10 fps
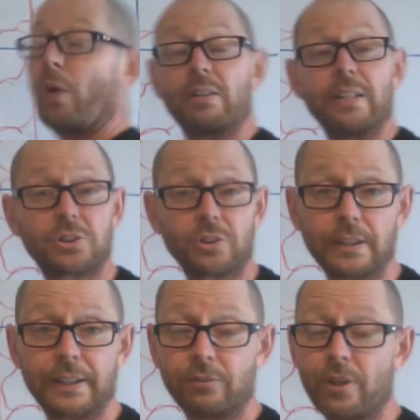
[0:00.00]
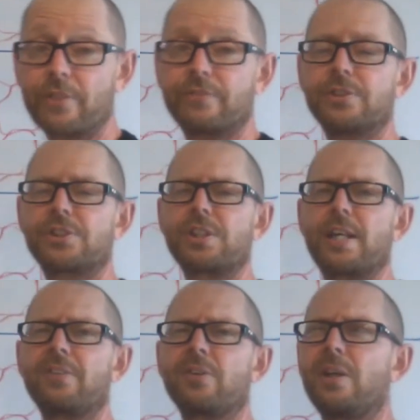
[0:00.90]
quite literally Rutherford
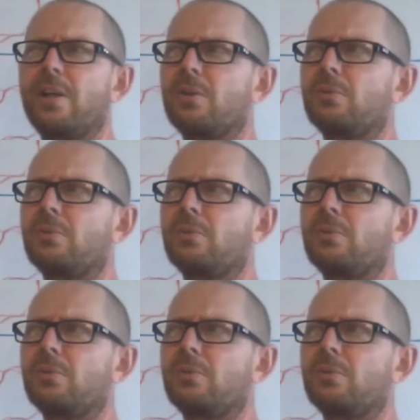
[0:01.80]
said